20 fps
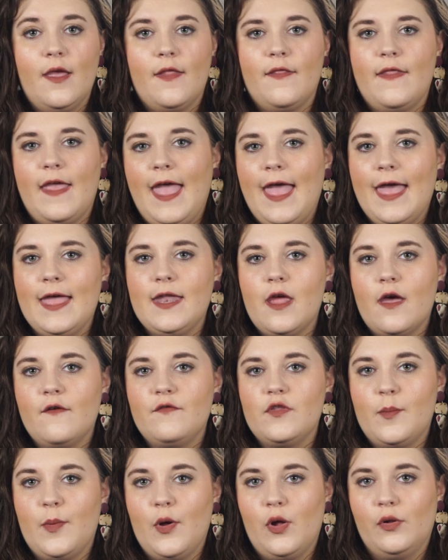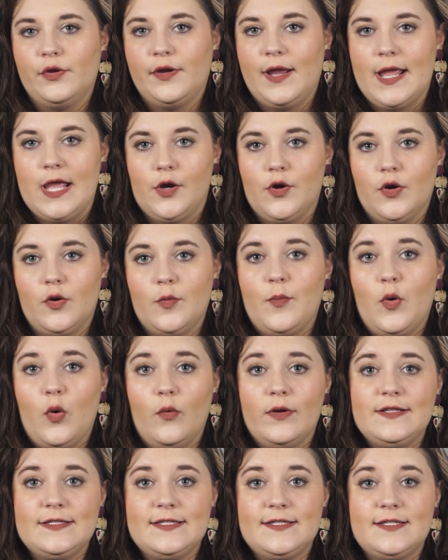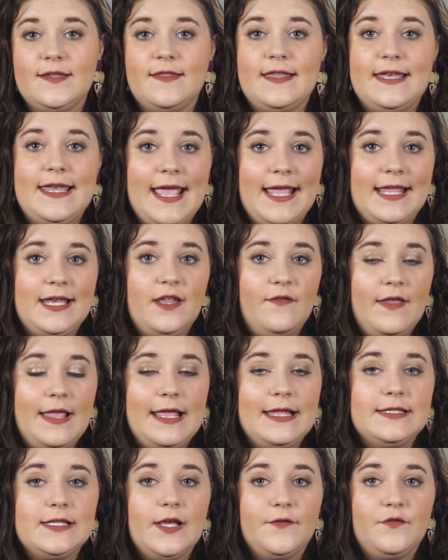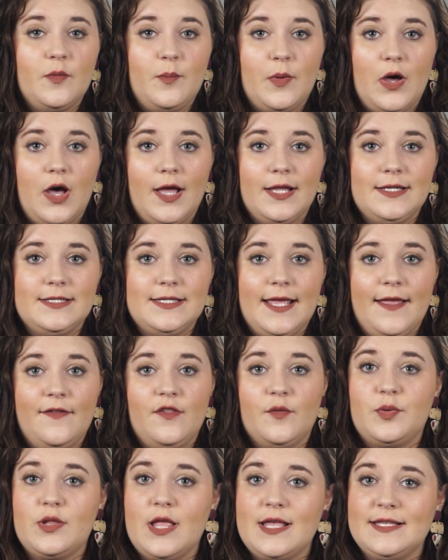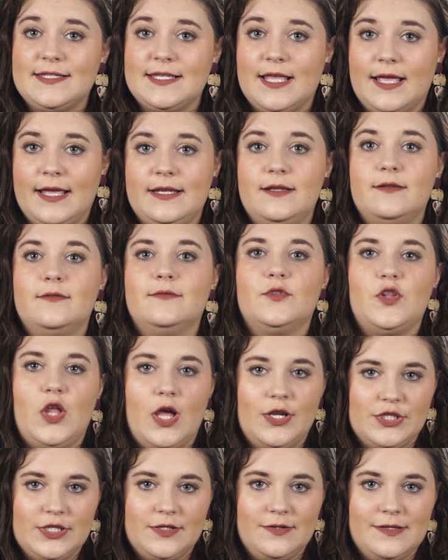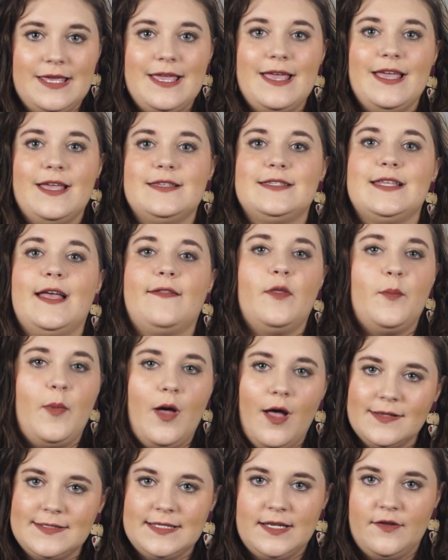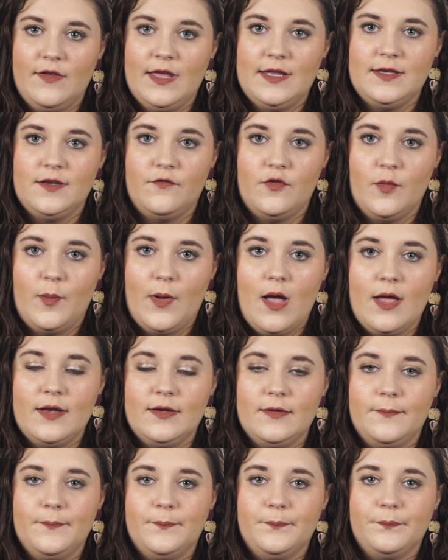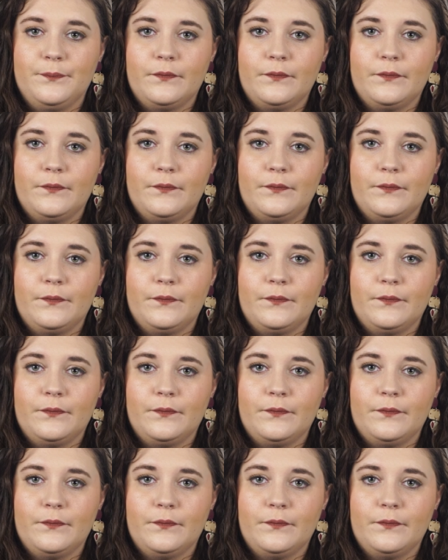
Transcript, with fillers: The head of the polar arrow points to the negative end of the bond, and the plus sign, logically, is at the positive end of the bond.